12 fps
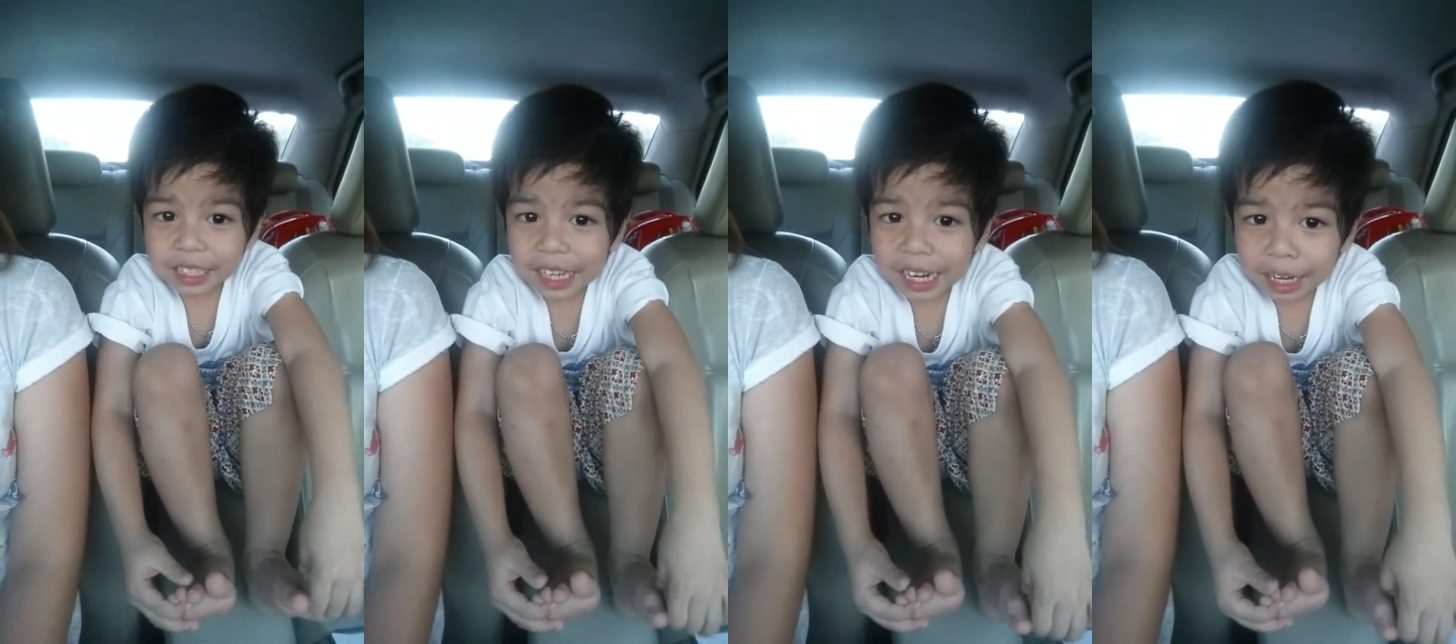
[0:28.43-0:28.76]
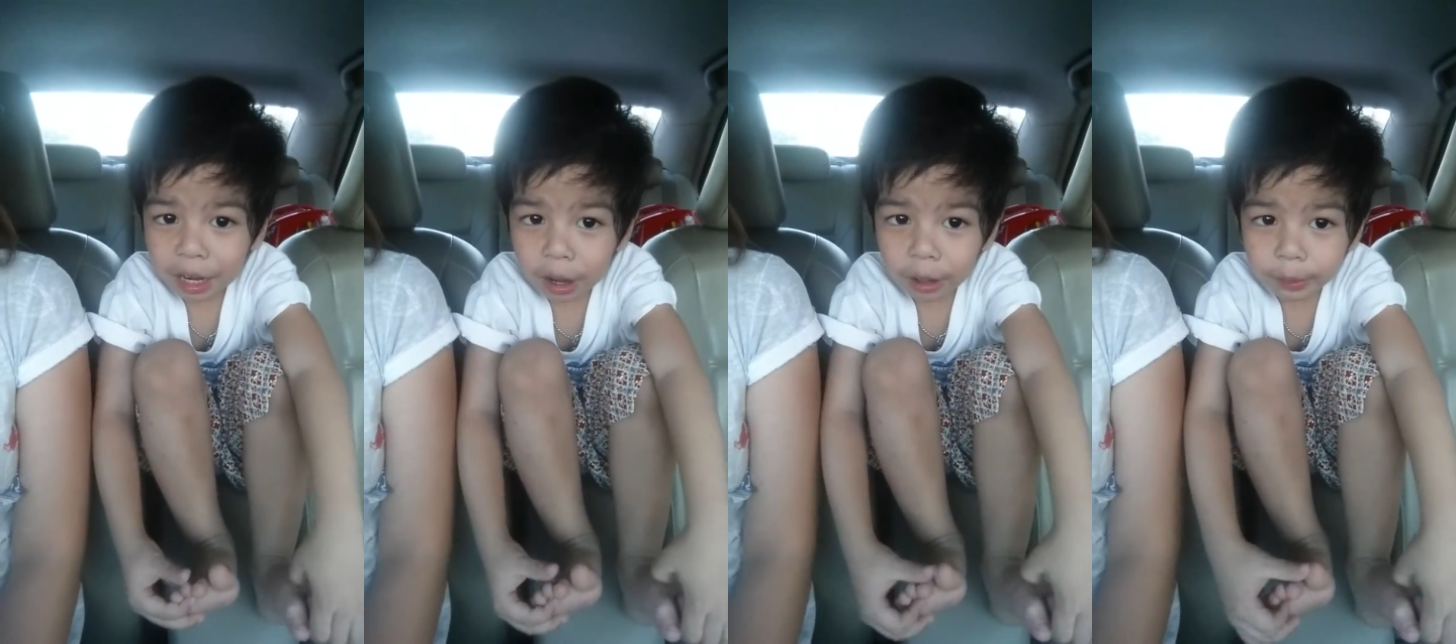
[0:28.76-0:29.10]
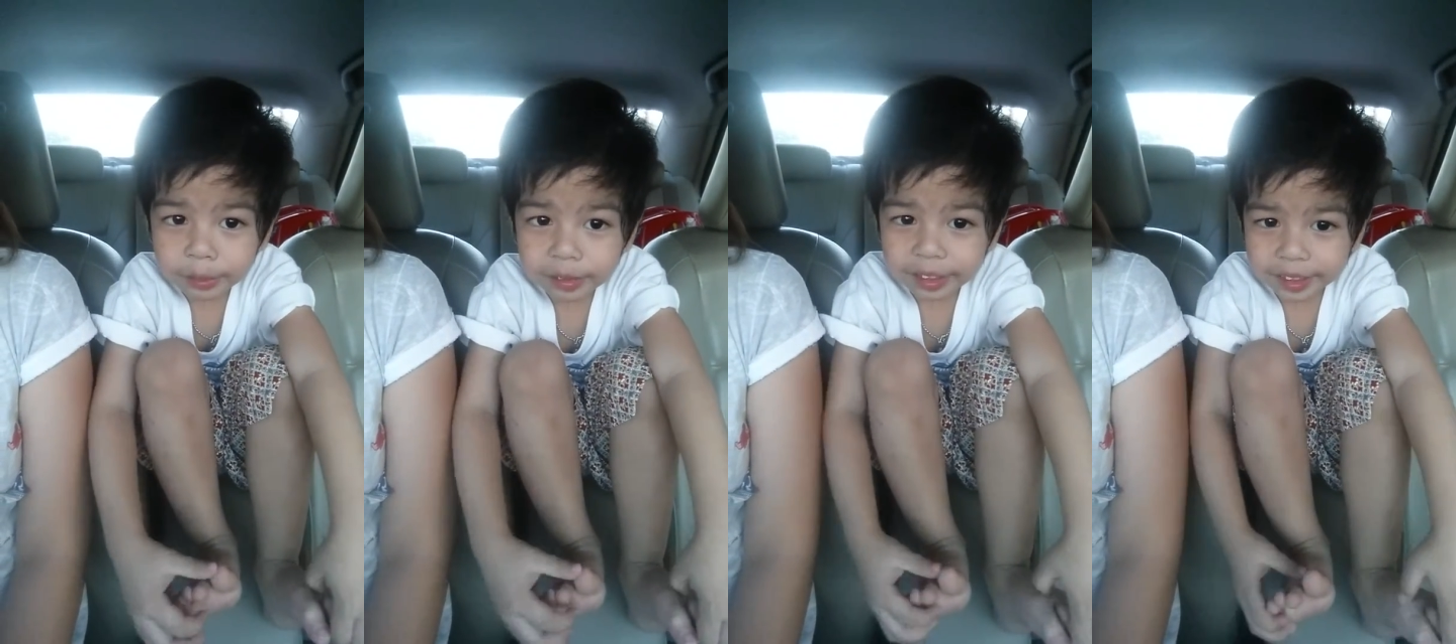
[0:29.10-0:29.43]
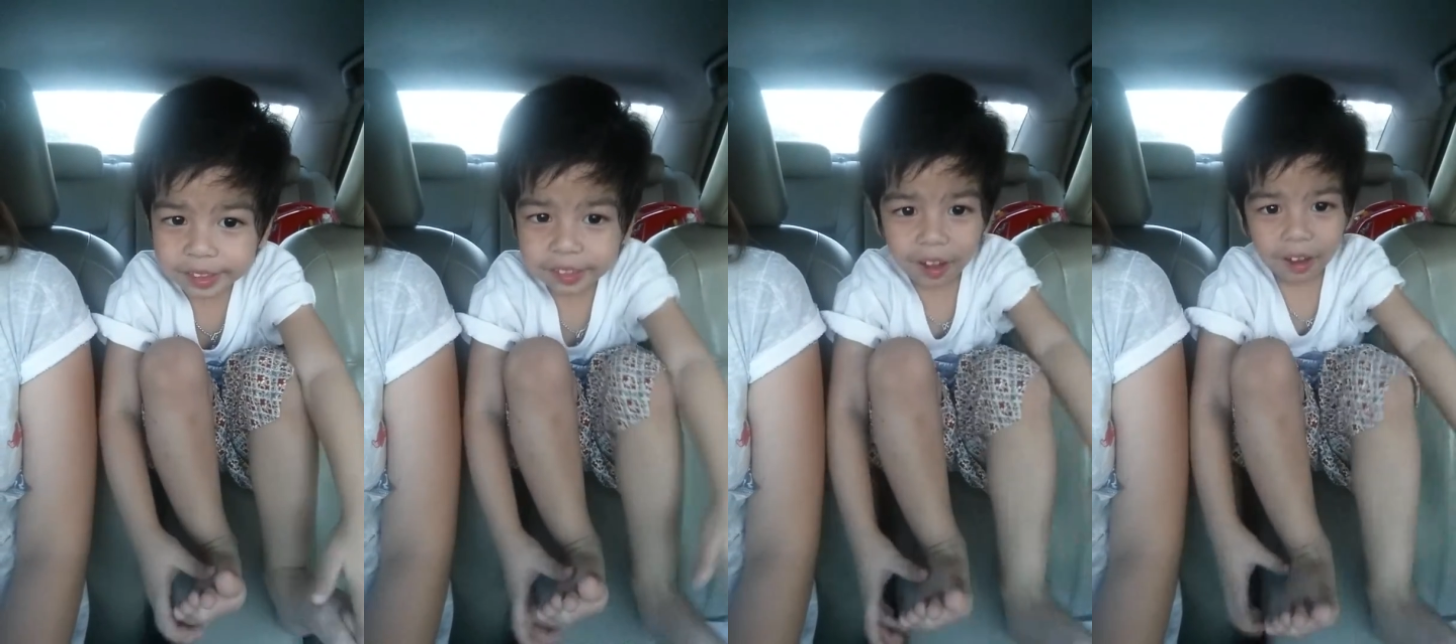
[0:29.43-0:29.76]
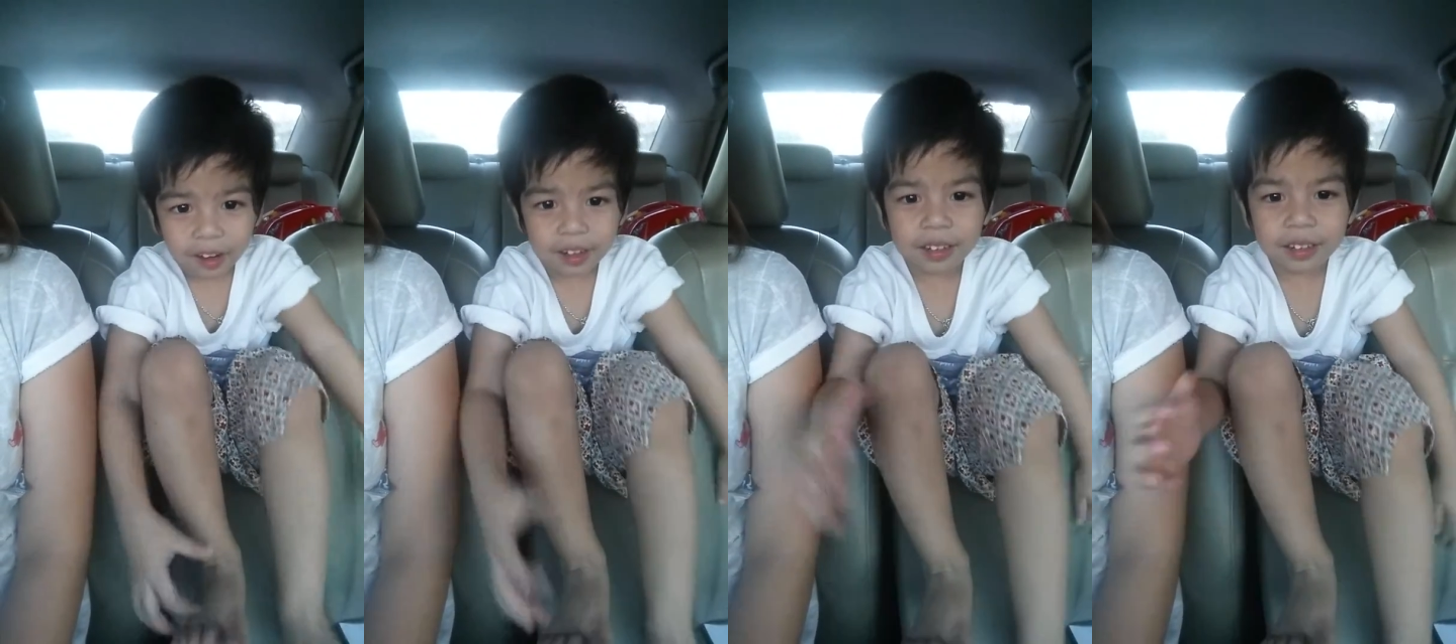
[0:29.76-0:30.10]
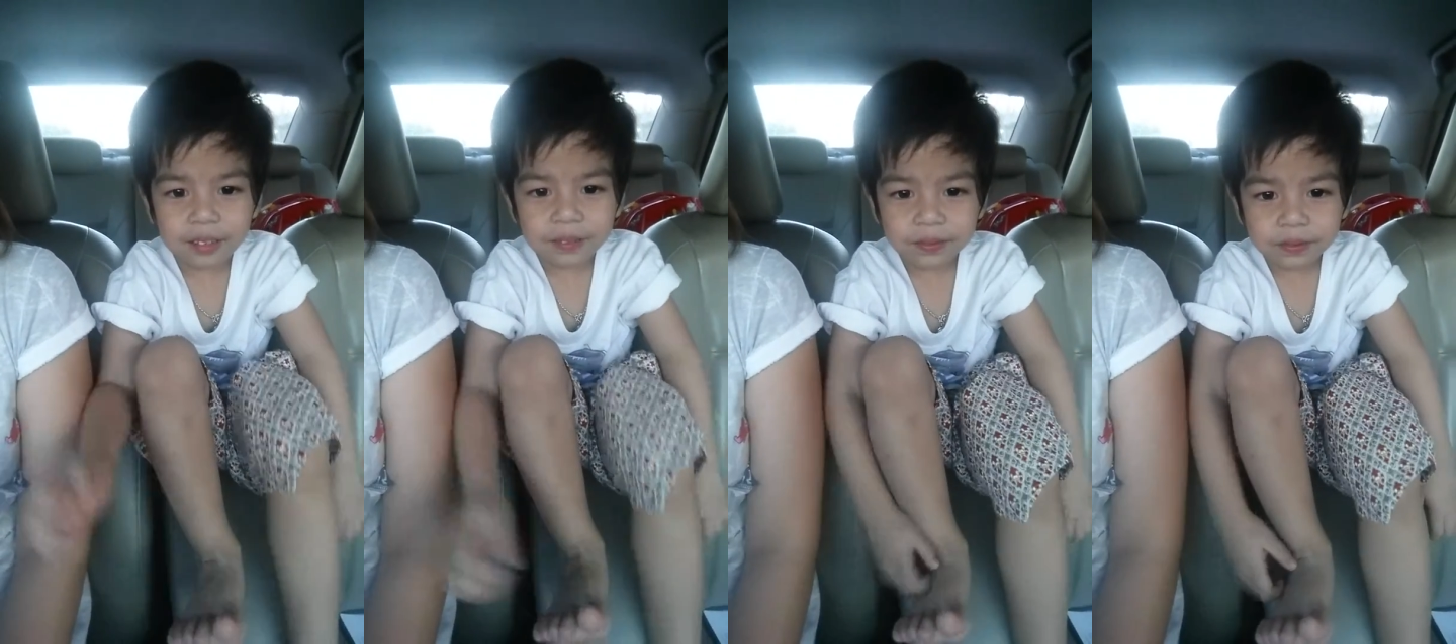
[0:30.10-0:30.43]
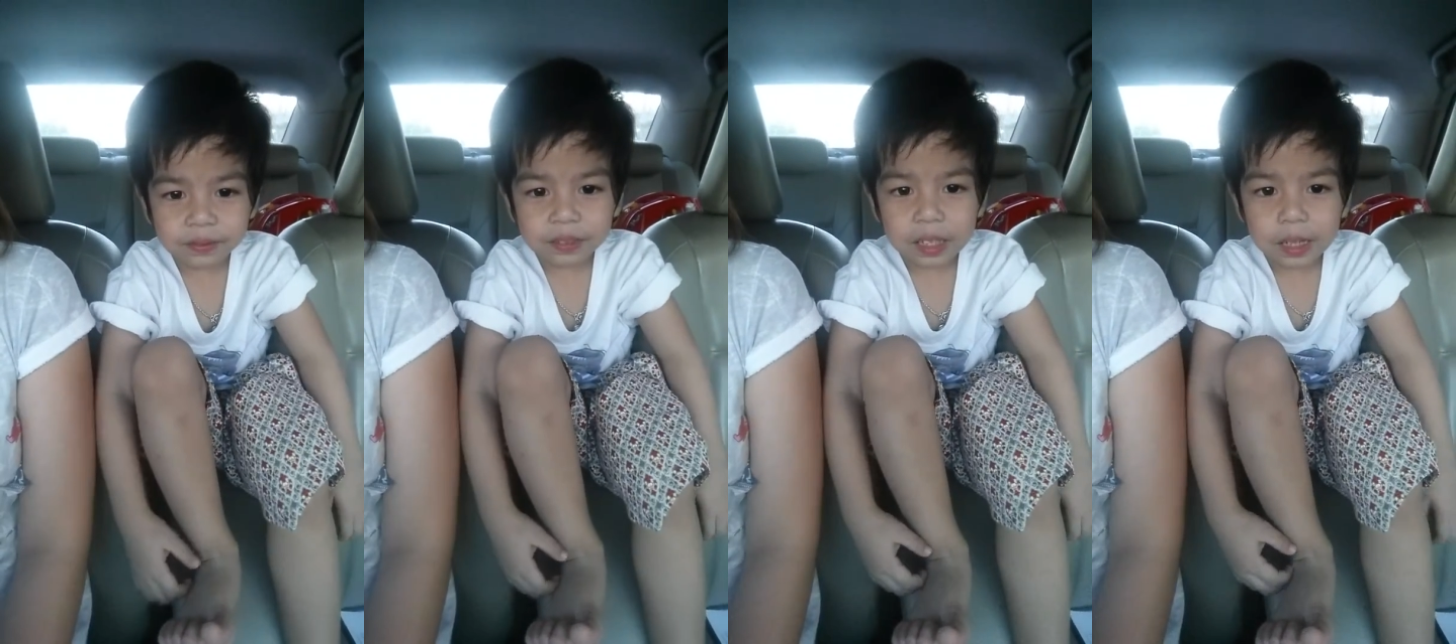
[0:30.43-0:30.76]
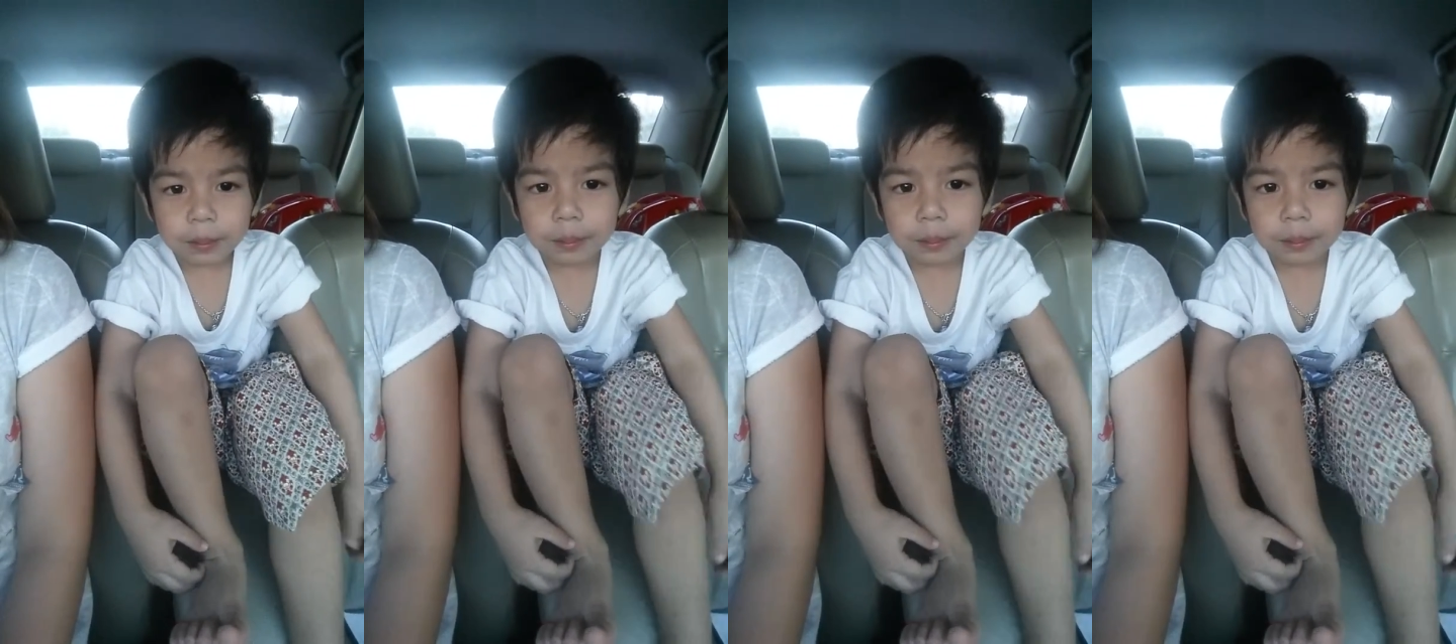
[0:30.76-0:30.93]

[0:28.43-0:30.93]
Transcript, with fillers: Take off your sock. My?